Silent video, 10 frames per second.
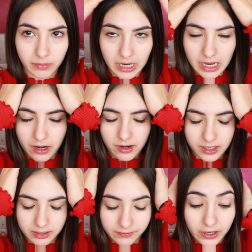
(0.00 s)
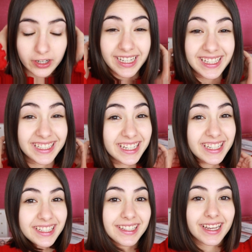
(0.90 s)
My hair is very easy
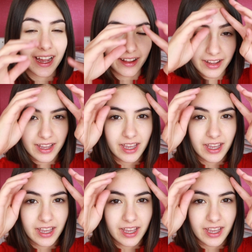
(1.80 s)
to style